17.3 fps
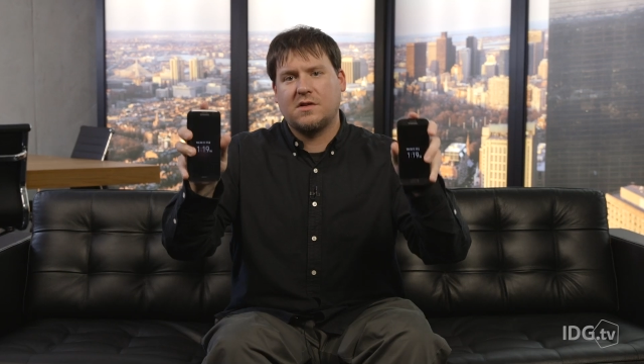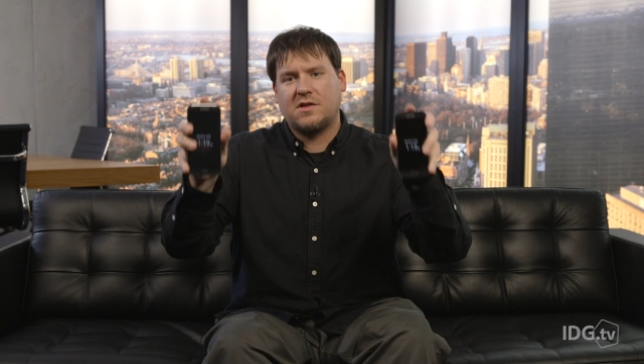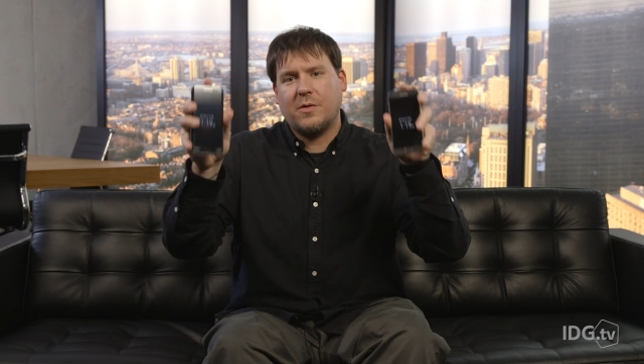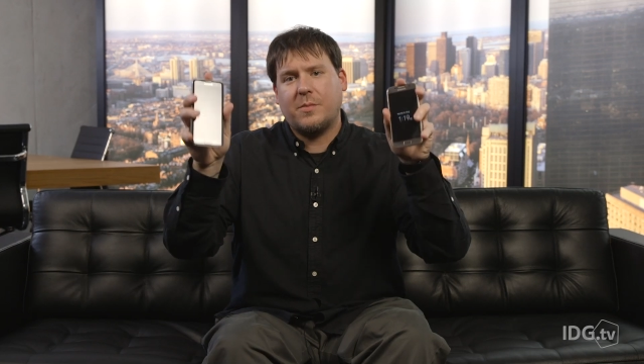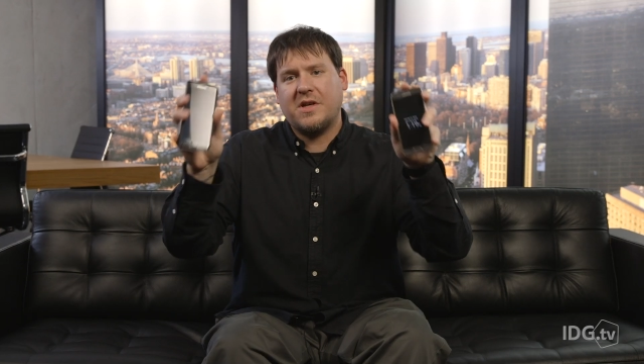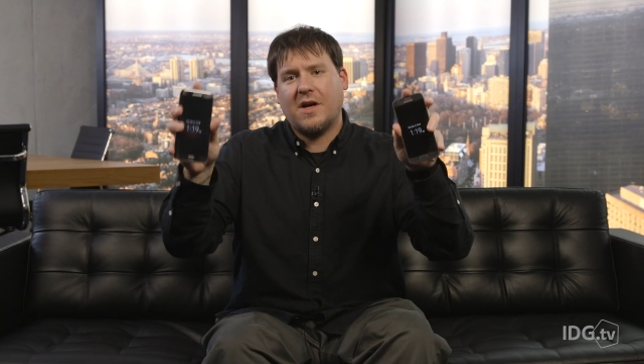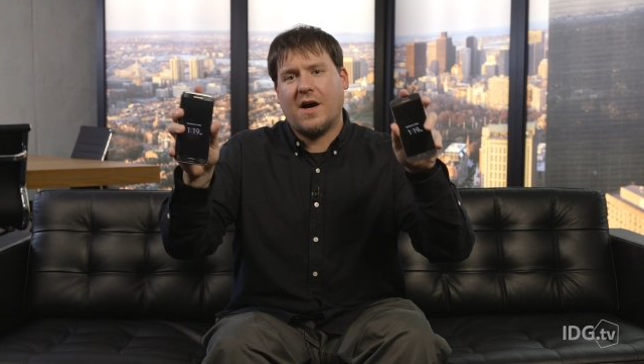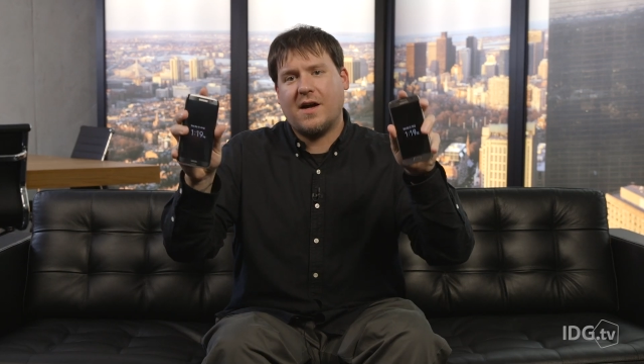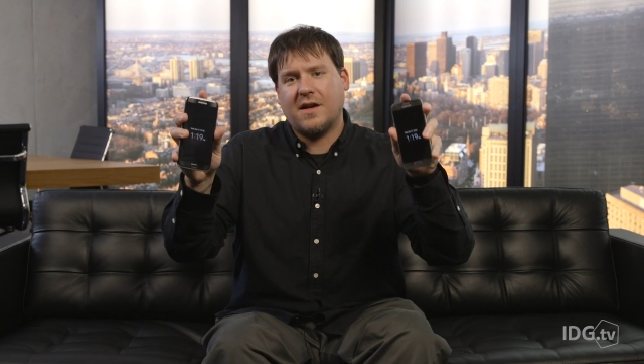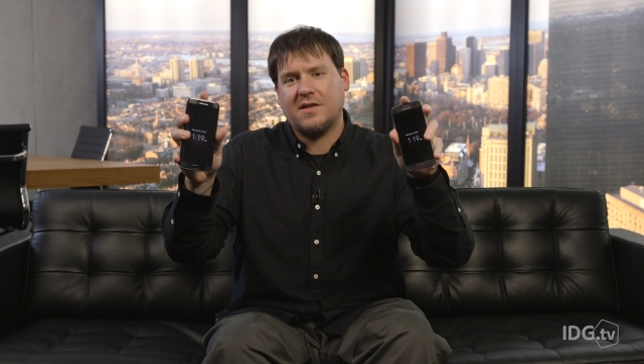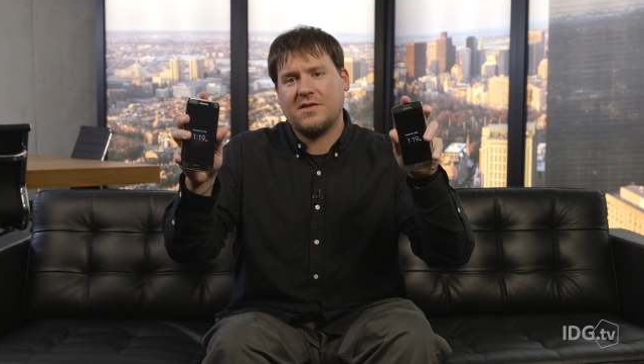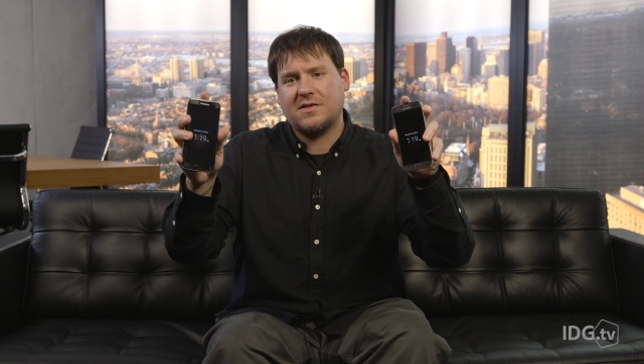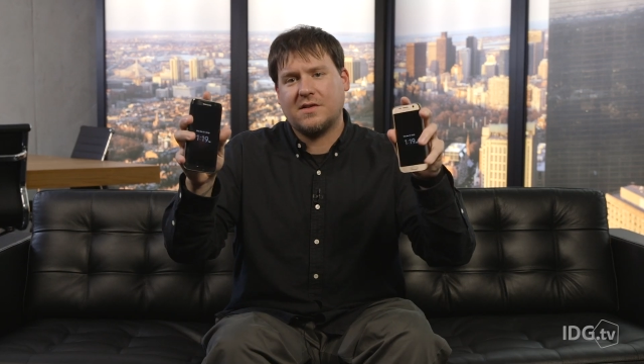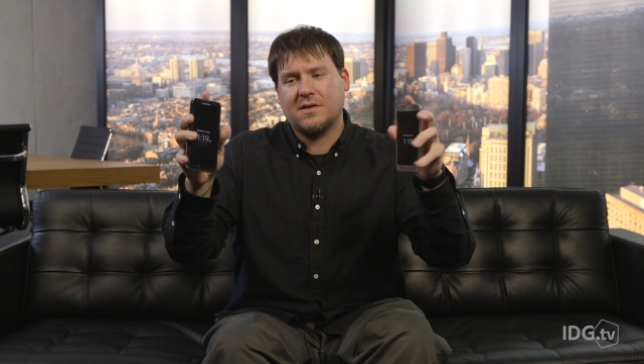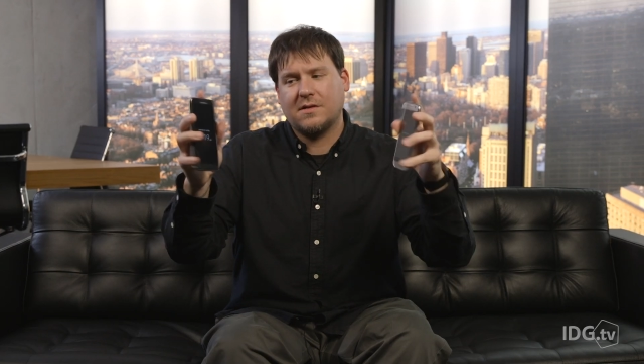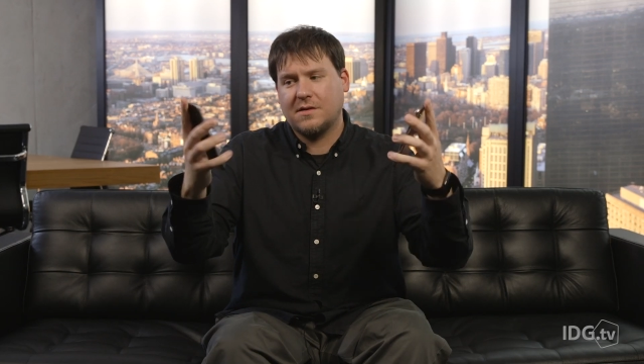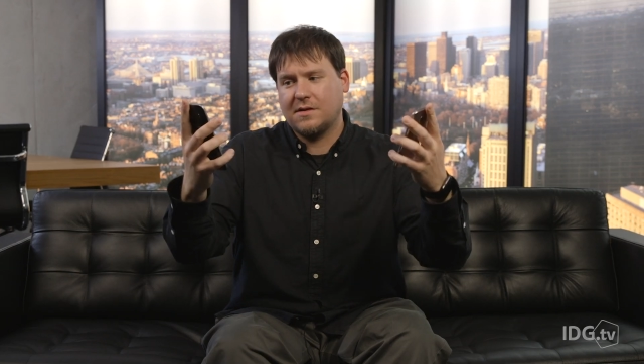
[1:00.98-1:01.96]
To be
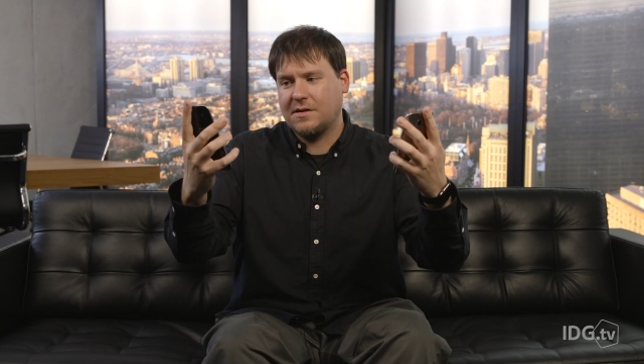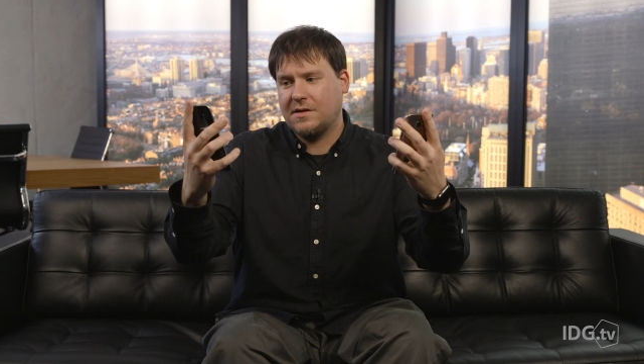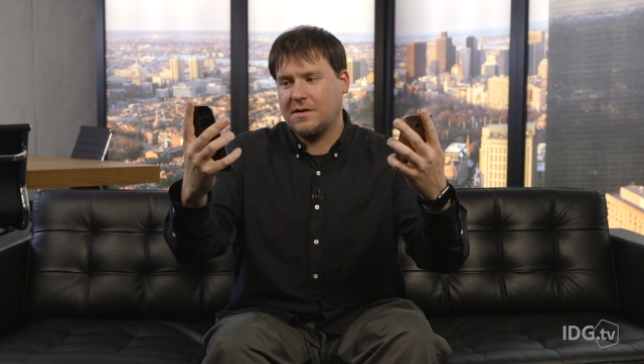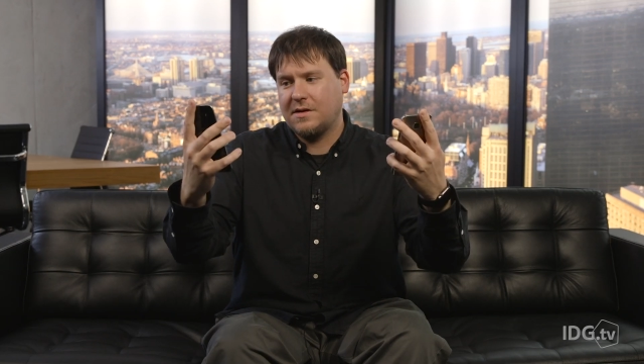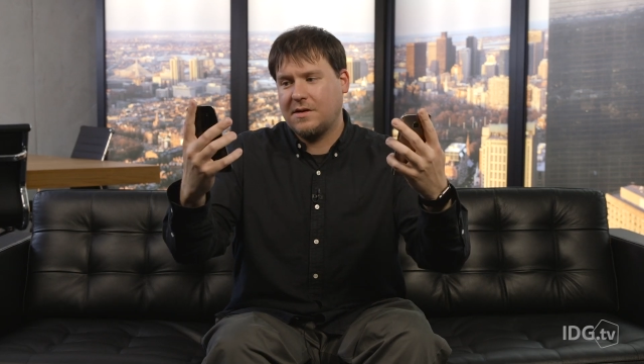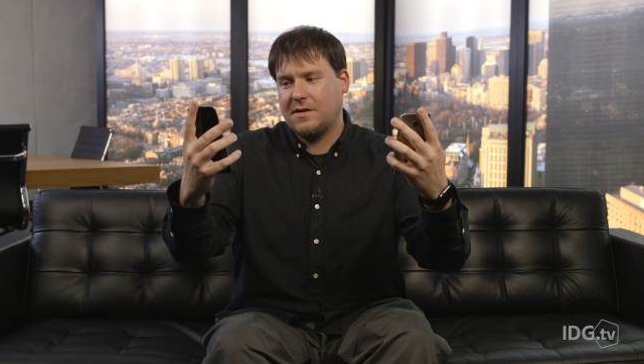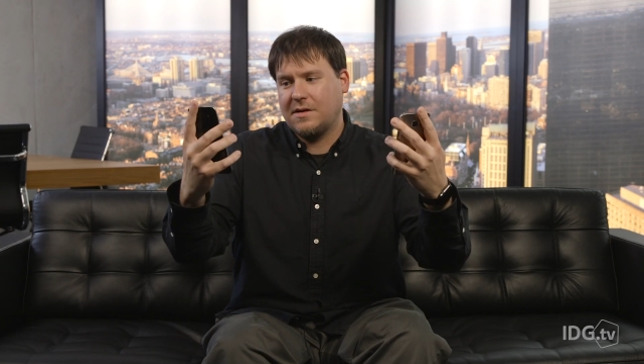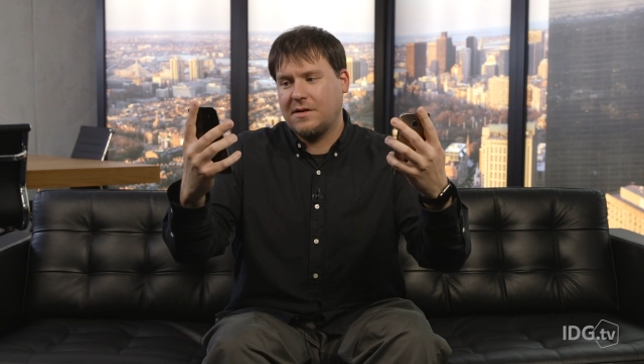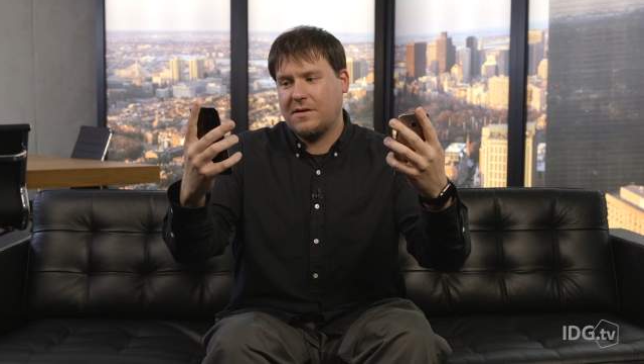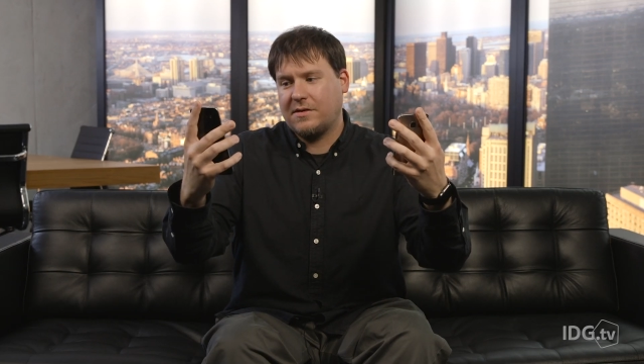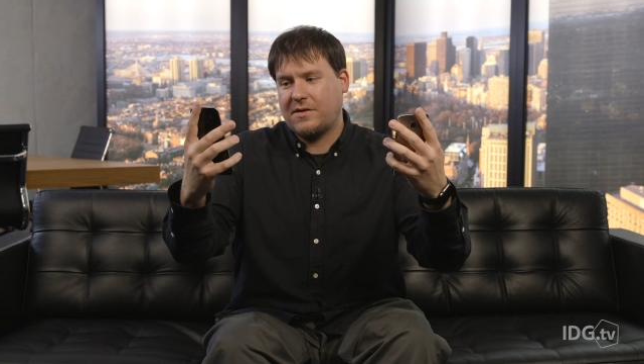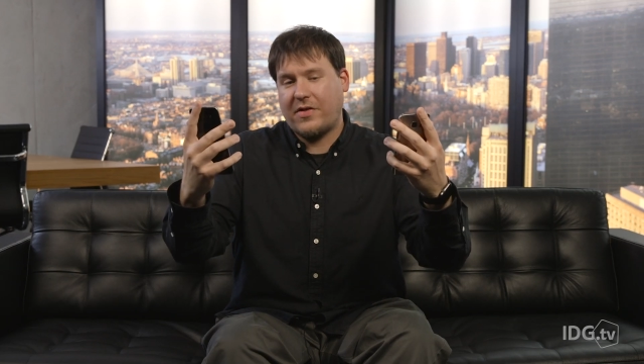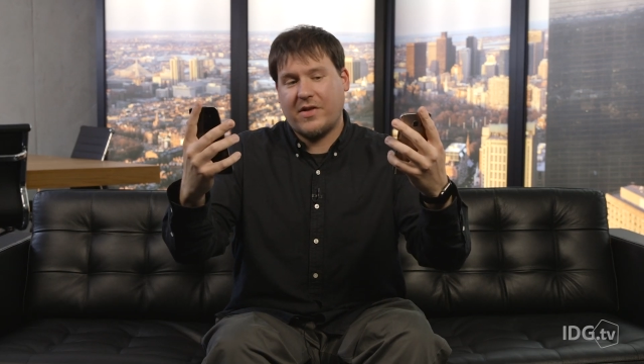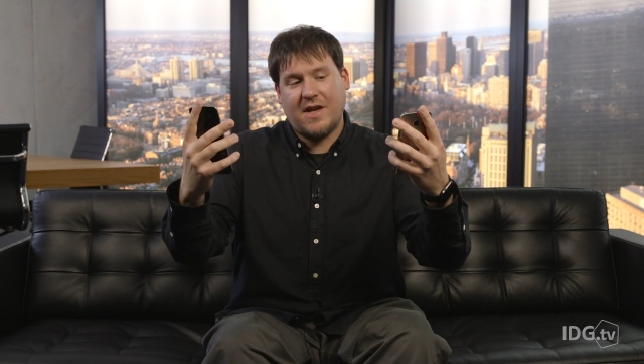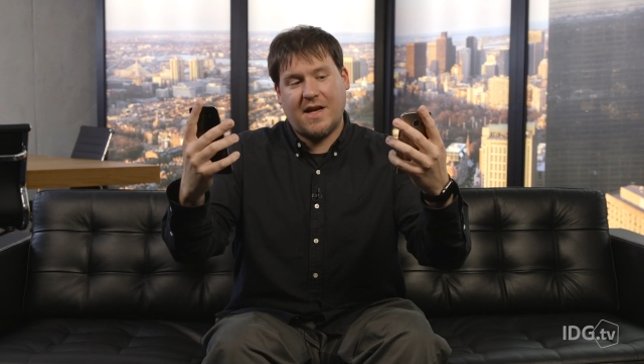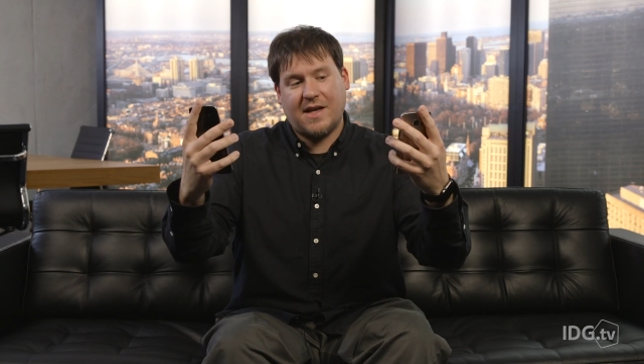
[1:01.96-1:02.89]
honest, to the